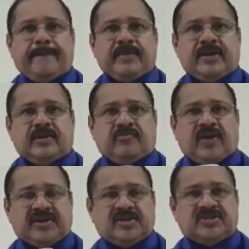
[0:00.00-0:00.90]
And the
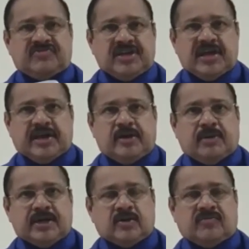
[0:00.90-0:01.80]
factors shifting aggregate
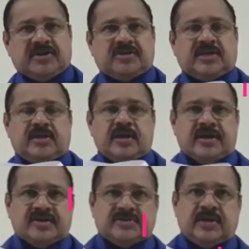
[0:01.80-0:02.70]
demand curve, factors that
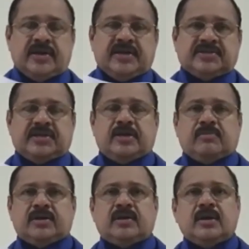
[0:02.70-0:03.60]
increase and decrease aggregate
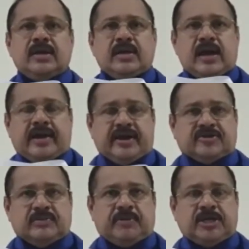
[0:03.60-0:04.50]
demand, aggregate
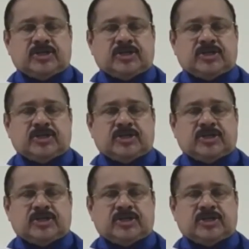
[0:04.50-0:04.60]
supply,